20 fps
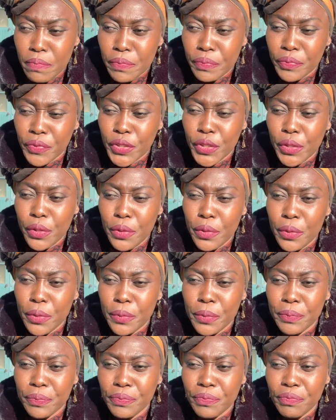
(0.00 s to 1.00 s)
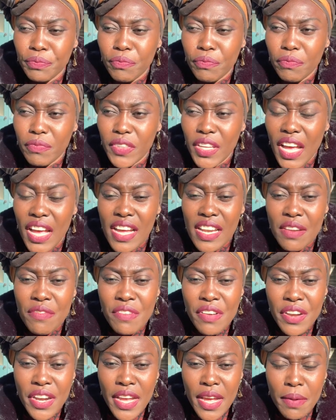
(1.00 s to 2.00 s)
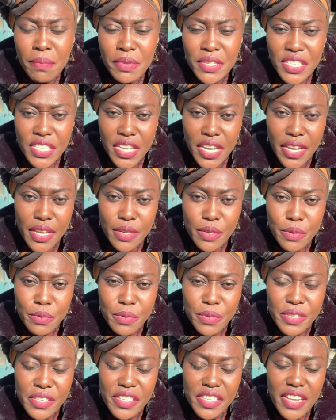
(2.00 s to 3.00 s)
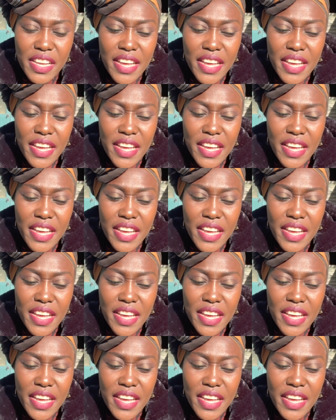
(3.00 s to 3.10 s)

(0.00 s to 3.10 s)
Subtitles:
So I had a very happy childhood.